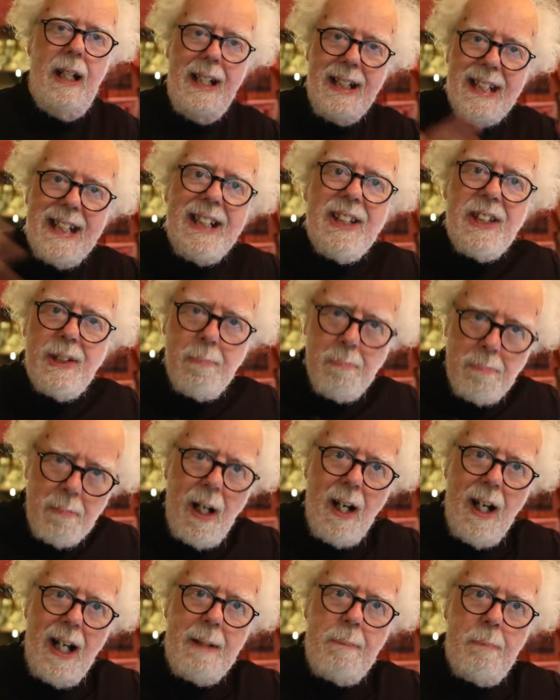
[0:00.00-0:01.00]
And here's
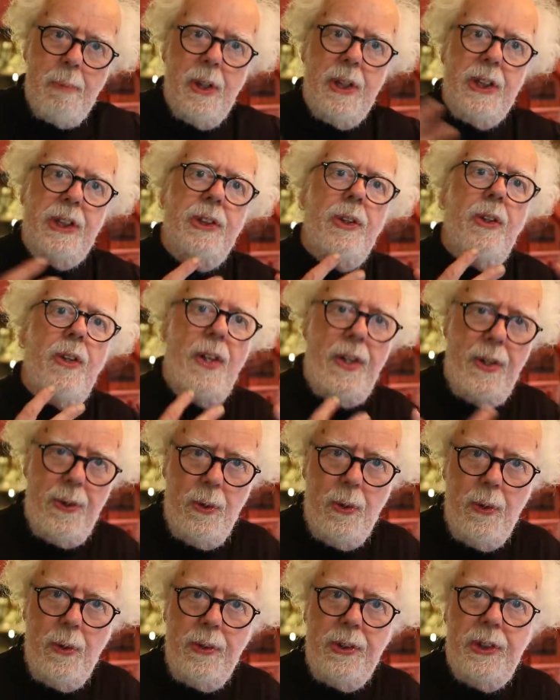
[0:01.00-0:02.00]
my personal
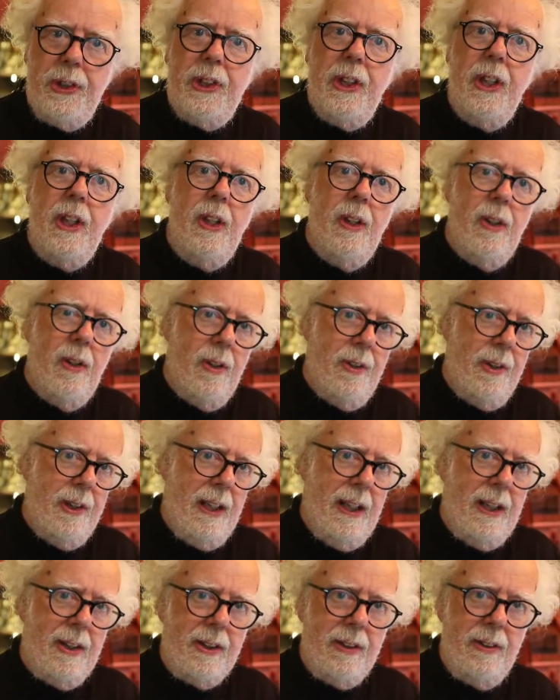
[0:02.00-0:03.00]
thoughts on
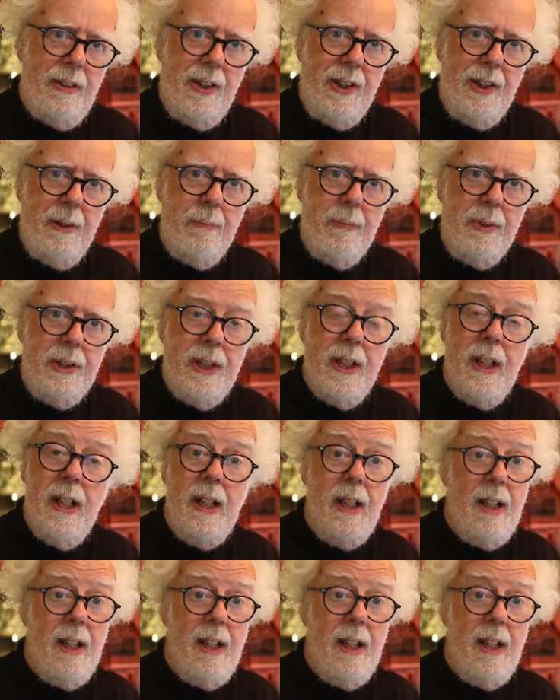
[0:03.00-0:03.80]
algorithms.